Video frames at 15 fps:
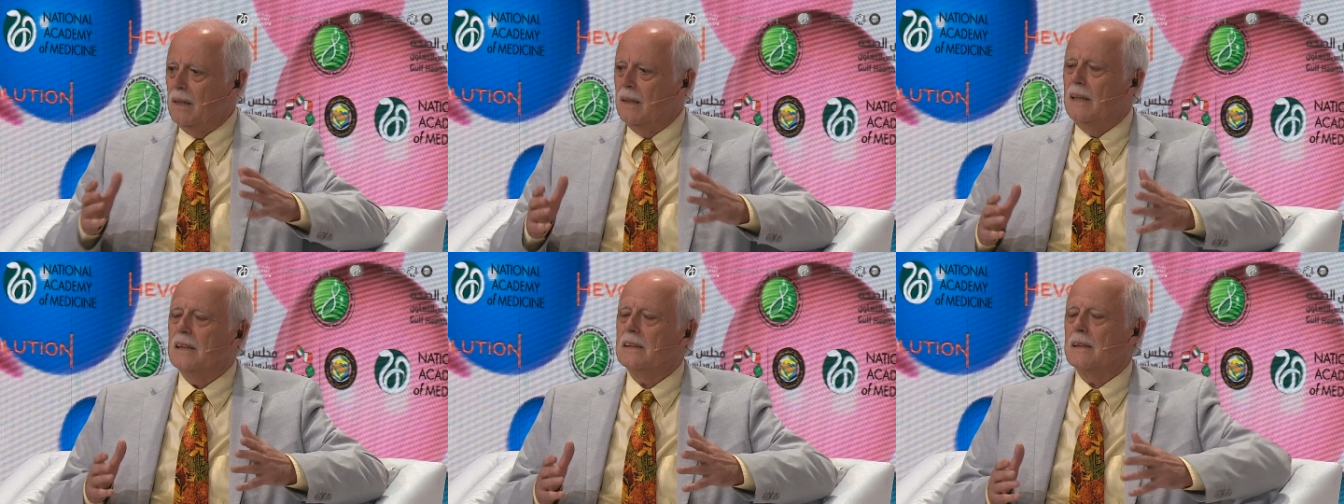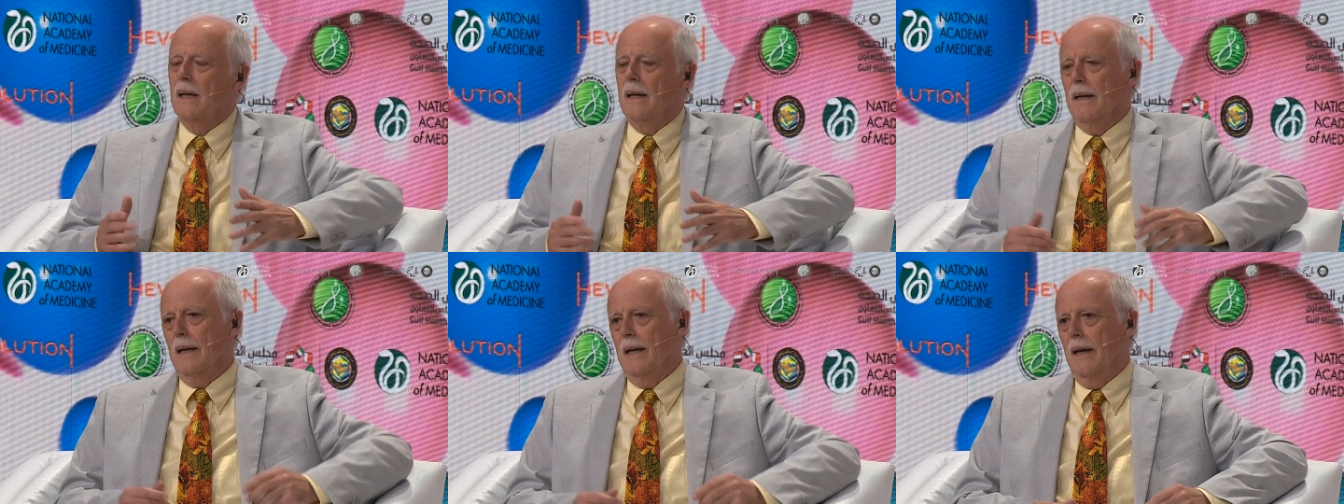this
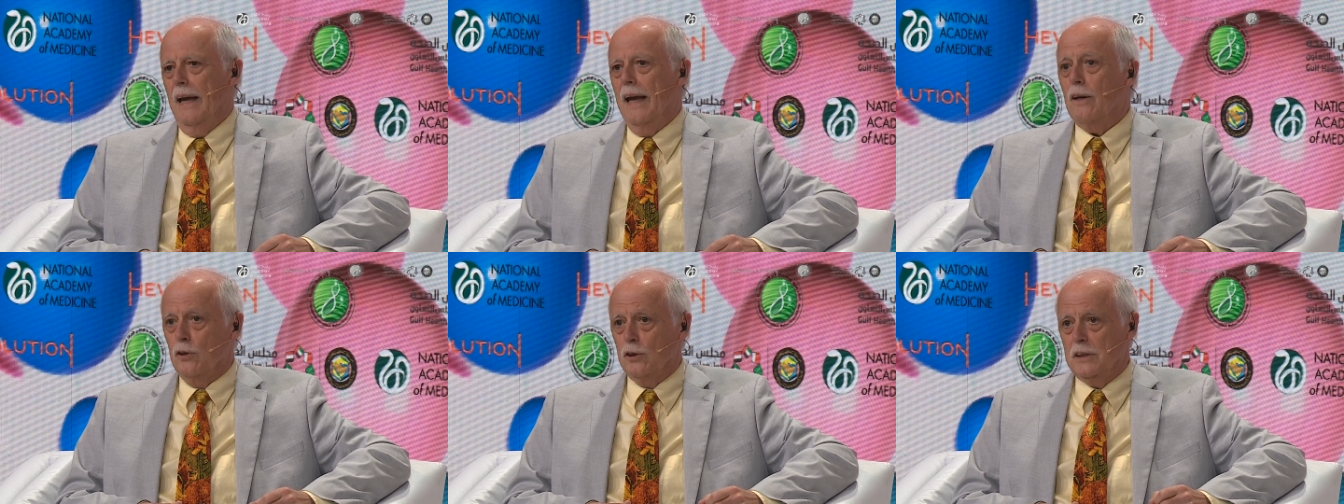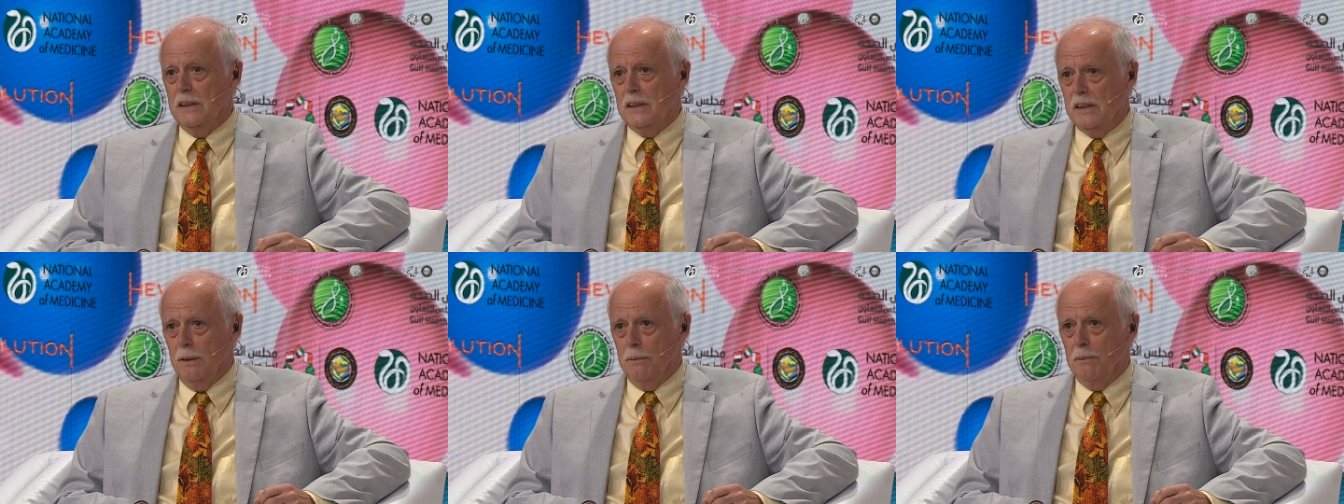
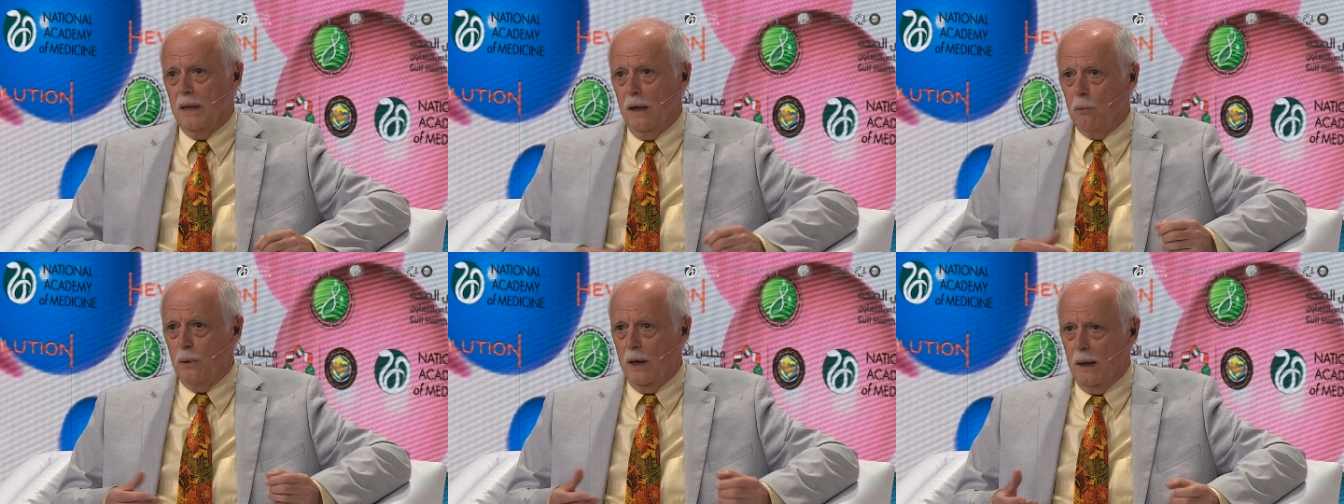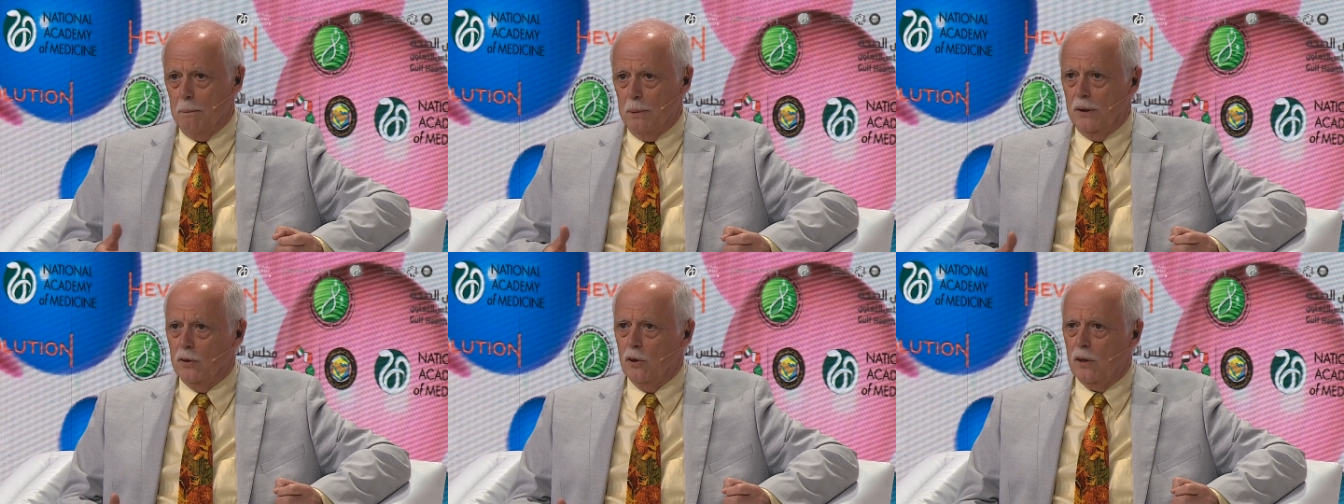ecosystem that we have
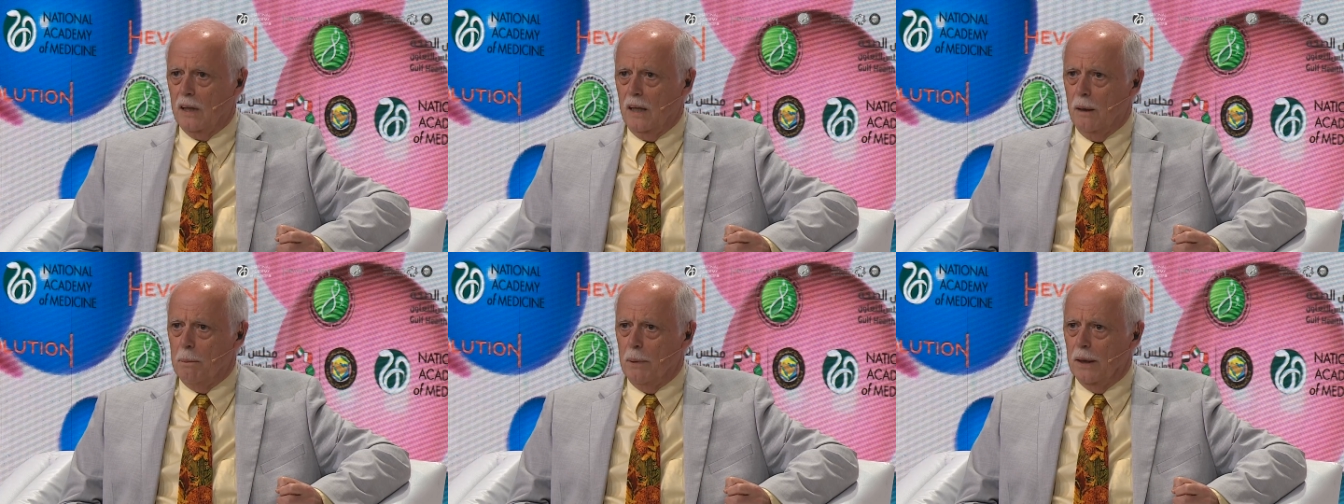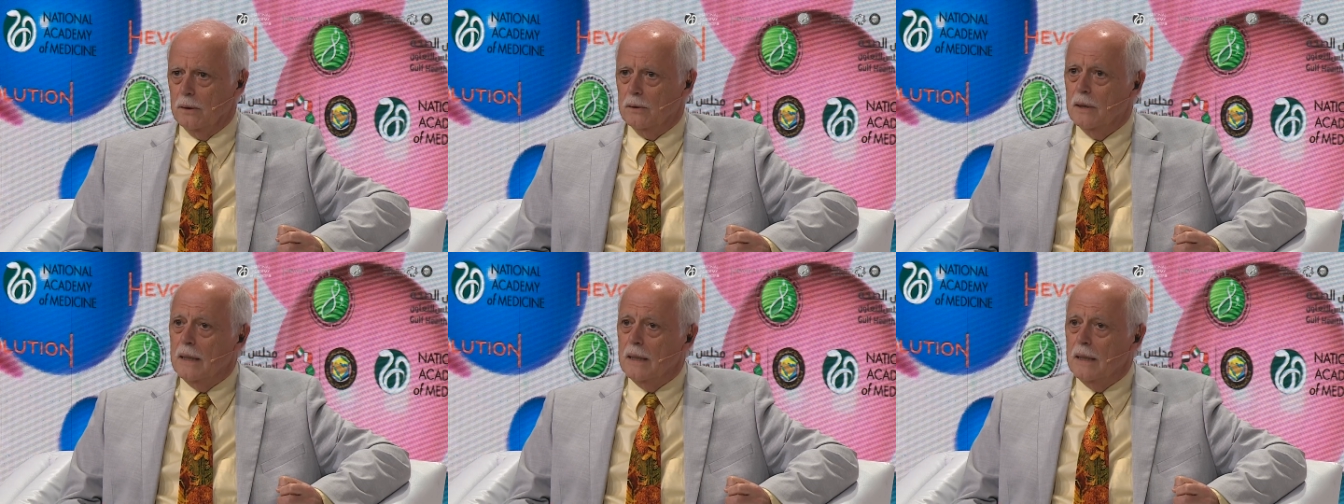been talking about.